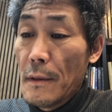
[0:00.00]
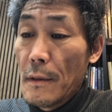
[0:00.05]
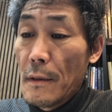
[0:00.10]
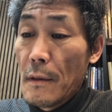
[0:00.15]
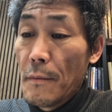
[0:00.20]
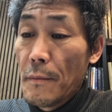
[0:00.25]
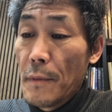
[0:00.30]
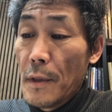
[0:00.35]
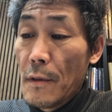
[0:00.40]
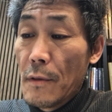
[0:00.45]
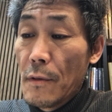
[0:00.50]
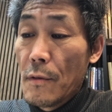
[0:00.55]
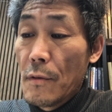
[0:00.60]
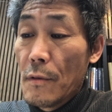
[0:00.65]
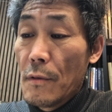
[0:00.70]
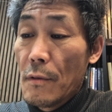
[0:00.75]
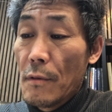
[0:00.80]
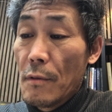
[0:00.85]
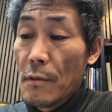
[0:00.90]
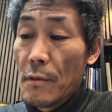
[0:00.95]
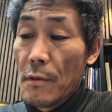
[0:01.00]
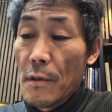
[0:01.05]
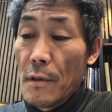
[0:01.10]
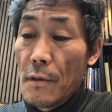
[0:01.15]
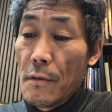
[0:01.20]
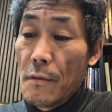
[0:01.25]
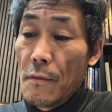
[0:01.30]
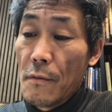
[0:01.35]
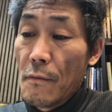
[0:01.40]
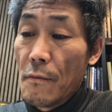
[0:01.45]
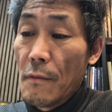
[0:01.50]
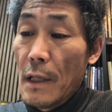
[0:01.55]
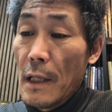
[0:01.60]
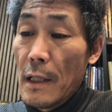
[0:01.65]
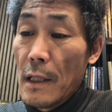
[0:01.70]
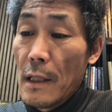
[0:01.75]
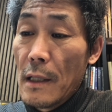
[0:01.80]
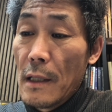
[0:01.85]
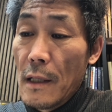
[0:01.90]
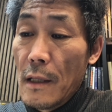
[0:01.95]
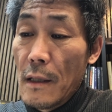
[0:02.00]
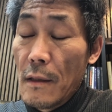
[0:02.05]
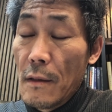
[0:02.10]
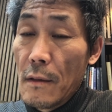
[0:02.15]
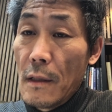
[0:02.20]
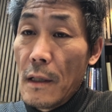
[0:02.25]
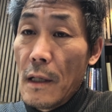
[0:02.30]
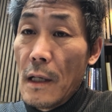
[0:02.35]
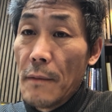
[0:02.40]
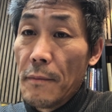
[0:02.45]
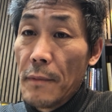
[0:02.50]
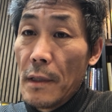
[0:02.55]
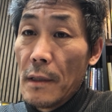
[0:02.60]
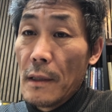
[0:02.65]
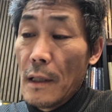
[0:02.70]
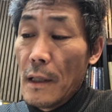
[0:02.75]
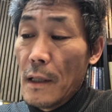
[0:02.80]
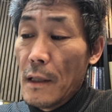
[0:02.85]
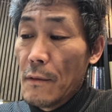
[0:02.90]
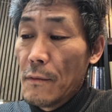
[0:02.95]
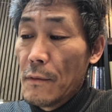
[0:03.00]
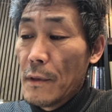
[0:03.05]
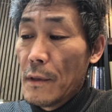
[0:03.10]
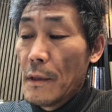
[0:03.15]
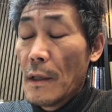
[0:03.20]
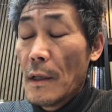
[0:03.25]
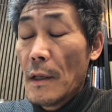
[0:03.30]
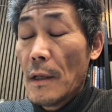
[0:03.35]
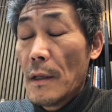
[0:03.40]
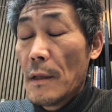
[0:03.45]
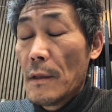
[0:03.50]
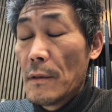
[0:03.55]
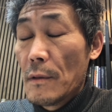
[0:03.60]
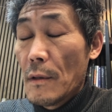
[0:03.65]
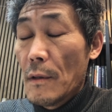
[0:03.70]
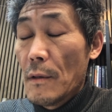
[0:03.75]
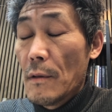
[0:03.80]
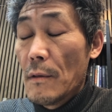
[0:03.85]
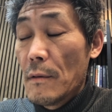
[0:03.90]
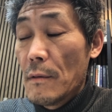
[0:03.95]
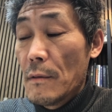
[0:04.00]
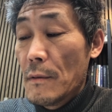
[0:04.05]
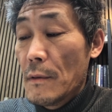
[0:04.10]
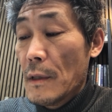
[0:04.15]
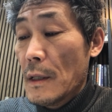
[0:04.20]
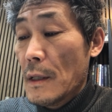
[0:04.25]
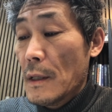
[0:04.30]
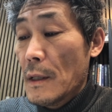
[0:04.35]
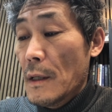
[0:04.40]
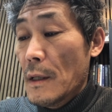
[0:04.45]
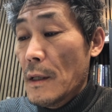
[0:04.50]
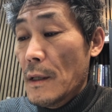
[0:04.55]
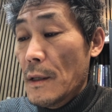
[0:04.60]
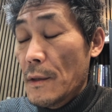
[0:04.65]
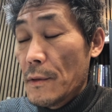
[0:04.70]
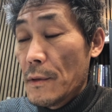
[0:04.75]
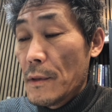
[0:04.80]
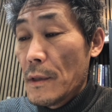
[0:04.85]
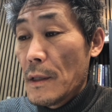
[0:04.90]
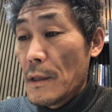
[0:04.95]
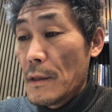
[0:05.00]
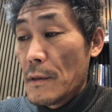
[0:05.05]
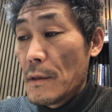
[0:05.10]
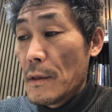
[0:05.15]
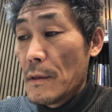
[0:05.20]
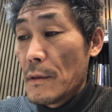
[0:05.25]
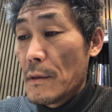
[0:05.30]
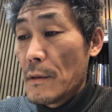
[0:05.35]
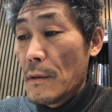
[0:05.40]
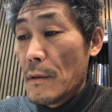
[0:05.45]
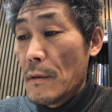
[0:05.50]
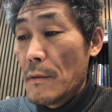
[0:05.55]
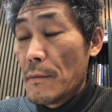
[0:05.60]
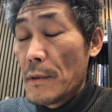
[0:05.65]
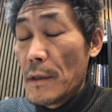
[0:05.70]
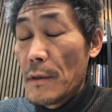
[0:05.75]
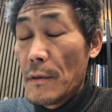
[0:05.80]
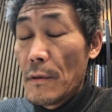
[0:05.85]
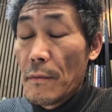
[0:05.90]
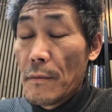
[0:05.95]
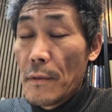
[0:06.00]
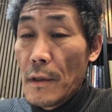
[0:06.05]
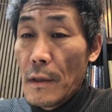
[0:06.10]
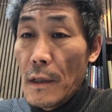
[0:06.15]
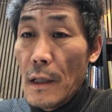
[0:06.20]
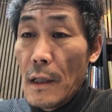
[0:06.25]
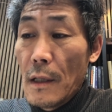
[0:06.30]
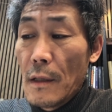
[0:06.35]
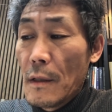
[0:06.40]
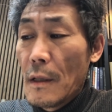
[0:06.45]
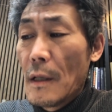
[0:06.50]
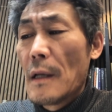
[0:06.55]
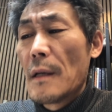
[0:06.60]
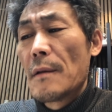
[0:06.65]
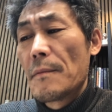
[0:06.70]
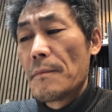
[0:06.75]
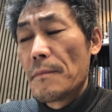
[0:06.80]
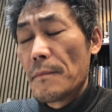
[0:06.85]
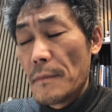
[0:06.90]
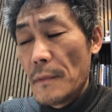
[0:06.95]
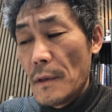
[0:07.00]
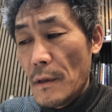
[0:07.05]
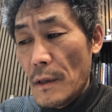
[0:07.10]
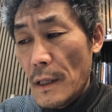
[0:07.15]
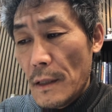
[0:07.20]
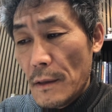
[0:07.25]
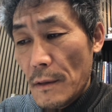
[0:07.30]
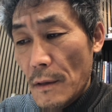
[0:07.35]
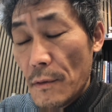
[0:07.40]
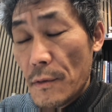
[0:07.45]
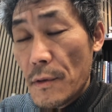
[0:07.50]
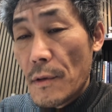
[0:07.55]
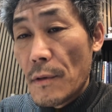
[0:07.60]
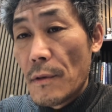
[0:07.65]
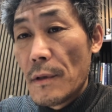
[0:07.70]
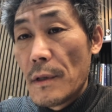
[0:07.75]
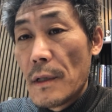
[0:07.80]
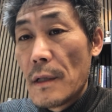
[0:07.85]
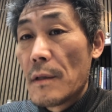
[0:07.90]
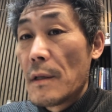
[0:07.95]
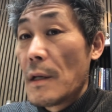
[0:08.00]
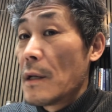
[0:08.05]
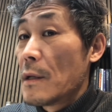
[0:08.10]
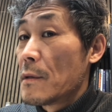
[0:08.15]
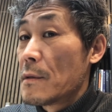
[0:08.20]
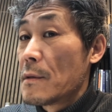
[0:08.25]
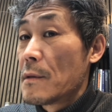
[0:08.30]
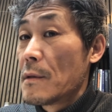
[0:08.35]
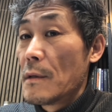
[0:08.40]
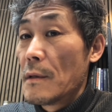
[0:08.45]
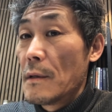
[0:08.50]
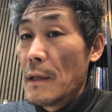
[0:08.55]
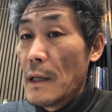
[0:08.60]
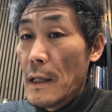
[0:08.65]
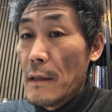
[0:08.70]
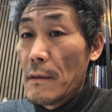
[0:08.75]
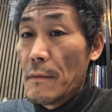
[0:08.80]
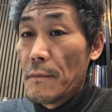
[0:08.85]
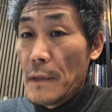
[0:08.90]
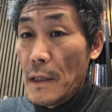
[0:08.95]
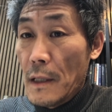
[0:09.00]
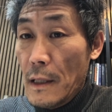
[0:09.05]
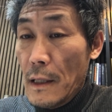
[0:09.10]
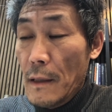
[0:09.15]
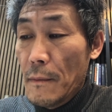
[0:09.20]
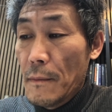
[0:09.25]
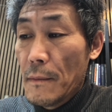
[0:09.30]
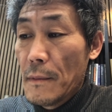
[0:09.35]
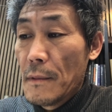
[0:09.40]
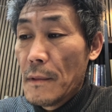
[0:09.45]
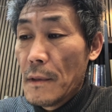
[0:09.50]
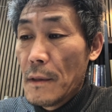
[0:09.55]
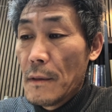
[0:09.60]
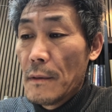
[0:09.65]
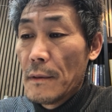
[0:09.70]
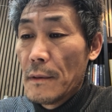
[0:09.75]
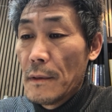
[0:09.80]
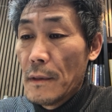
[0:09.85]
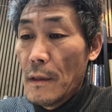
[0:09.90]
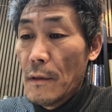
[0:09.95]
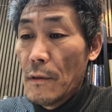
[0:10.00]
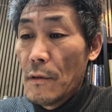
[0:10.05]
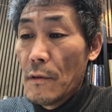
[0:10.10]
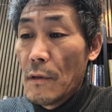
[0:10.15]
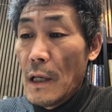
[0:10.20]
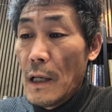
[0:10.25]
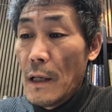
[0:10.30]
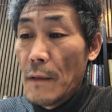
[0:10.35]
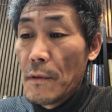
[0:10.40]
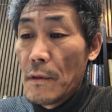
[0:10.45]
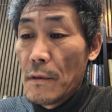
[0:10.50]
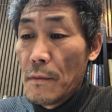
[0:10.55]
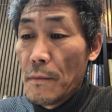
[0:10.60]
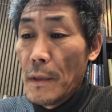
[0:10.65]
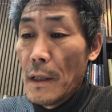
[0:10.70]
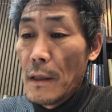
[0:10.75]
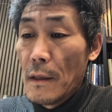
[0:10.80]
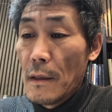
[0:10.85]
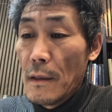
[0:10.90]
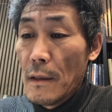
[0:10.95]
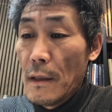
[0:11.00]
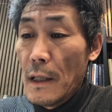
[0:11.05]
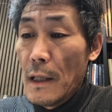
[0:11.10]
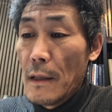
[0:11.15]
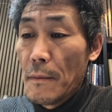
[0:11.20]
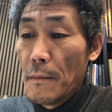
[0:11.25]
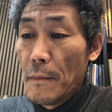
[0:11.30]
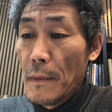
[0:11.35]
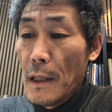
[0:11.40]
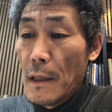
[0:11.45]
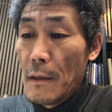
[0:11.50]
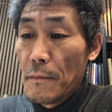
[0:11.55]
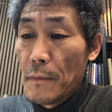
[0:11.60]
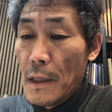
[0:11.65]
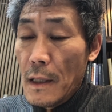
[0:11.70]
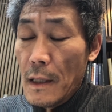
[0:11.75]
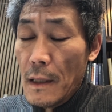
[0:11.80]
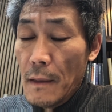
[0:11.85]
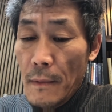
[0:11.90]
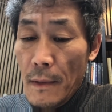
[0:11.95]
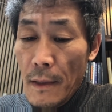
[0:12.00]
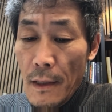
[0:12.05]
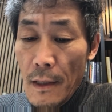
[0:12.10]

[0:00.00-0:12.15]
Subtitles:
compared to just writing and copying down the whole sentences over and over again. And also, it takes a lot of time. You have to spend a lot of amount of time